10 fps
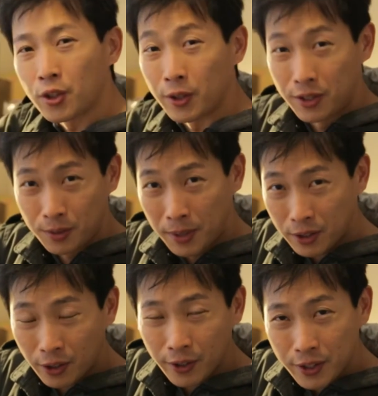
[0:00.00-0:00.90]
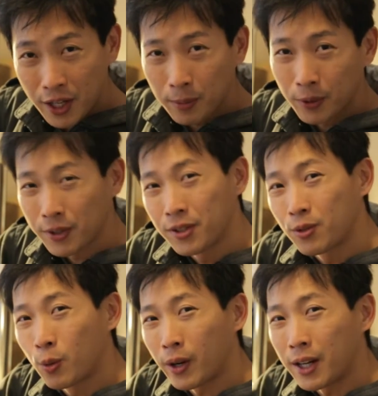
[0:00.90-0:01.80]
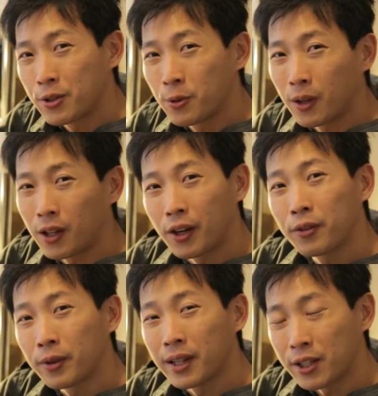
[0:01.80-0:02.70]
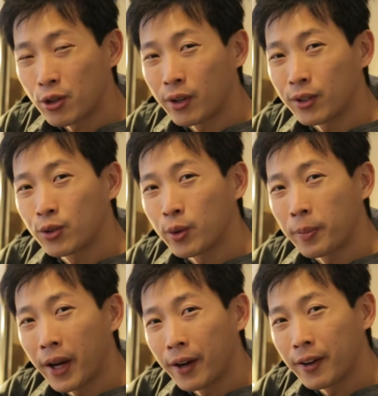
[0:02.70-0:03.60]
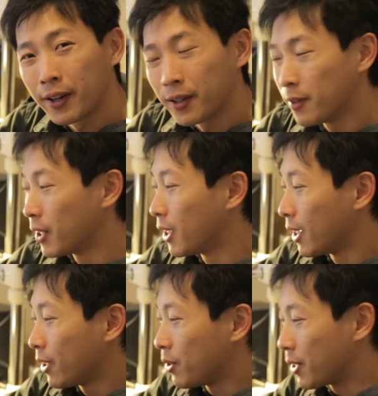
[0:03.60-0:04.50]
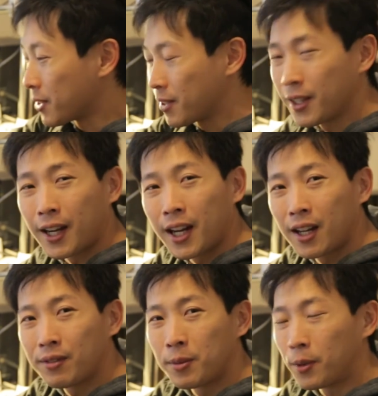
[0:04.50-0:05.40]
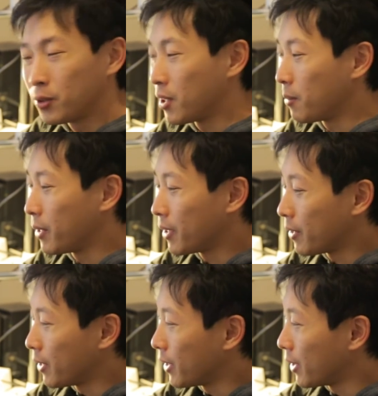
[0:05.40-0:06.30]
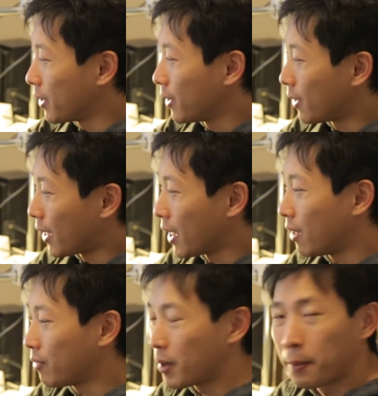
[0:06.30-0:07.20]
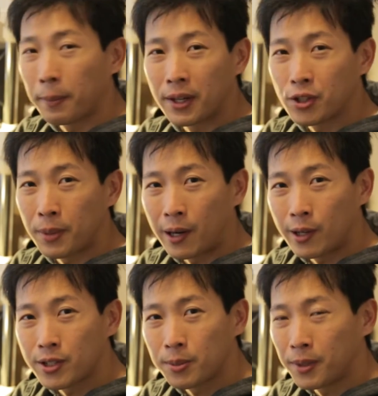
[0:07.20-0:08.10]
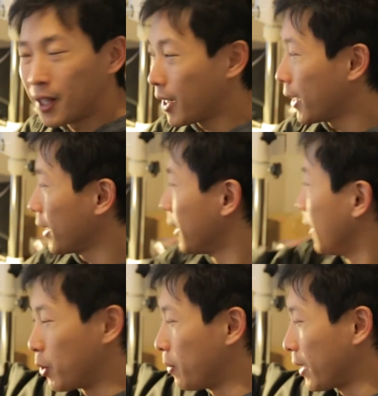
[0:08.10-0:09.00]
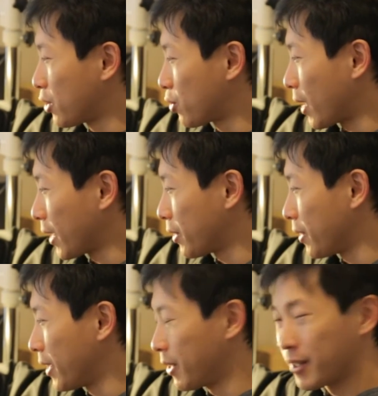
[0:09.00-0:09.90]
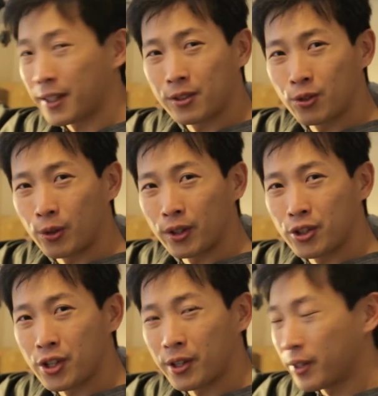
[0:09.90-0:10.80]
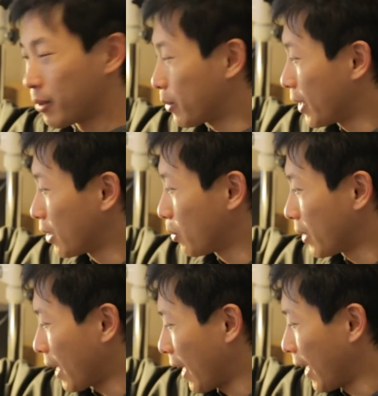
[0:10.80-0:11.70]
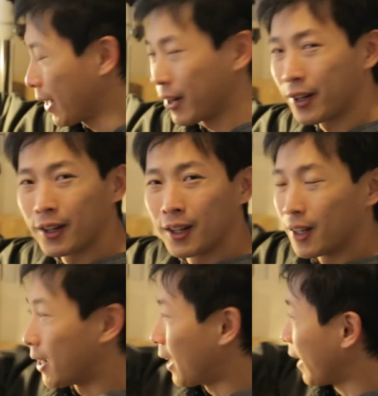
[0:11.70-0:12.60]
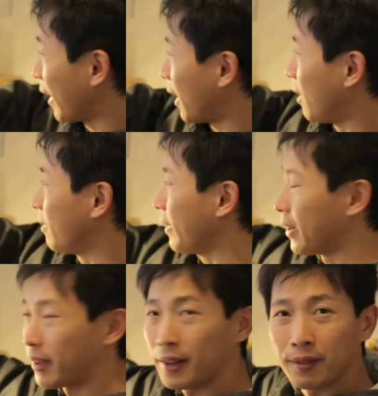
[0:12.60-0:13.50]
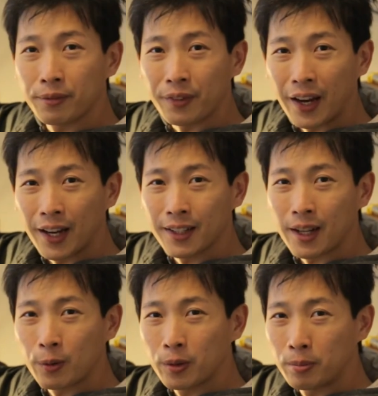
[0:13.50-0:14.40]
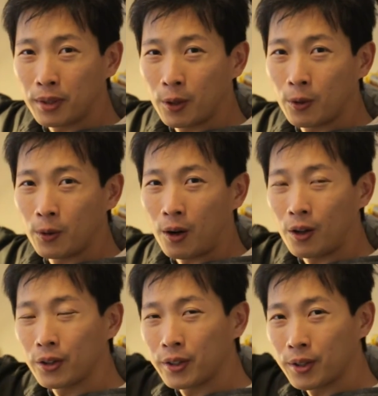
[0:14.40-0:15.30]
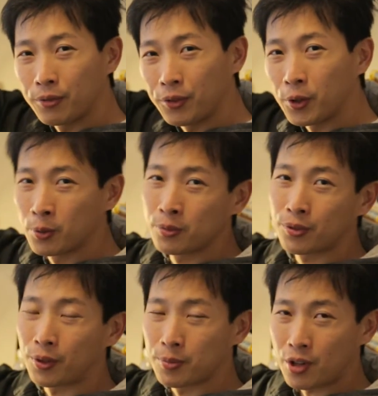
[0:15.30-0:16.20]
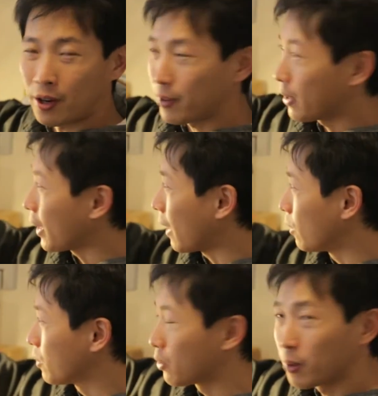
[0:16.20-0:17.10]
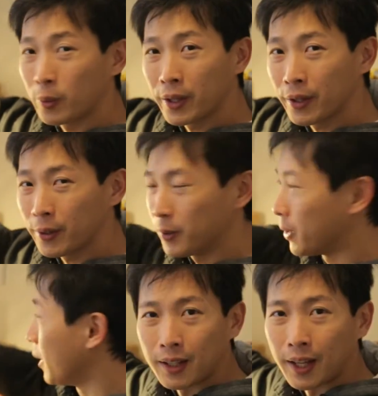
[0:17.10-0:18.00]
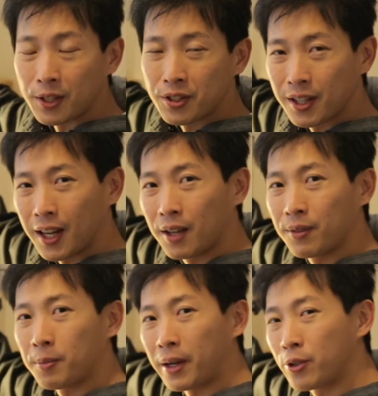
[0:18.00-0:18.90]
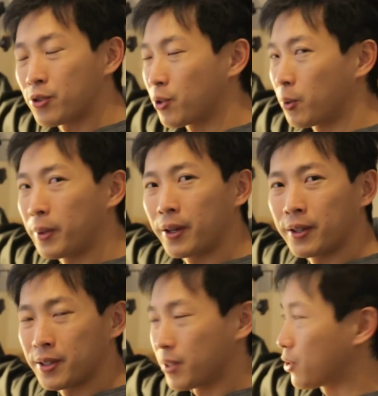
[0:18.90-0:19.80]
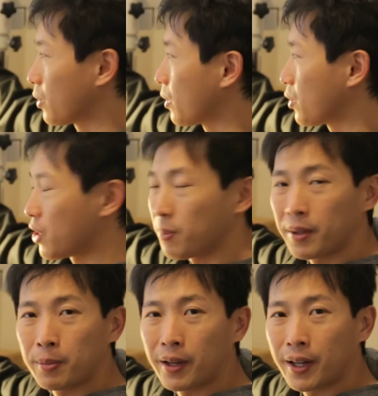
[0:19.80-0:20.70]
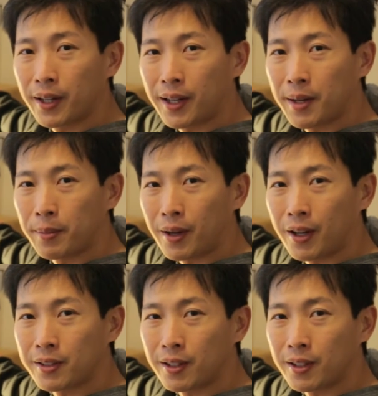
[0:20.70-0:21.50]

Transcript: So this is my soldering table. This is where I do a lot of electronics repair here. You can see I have a multimeter here. I have a bench power supply, fume extractor here that's sort of jerry-rigged with a hanger. I have a fan that would blow all the fumes from soldering out the window. And you see I have a microscope here. This is just a cheapy brand that I bought.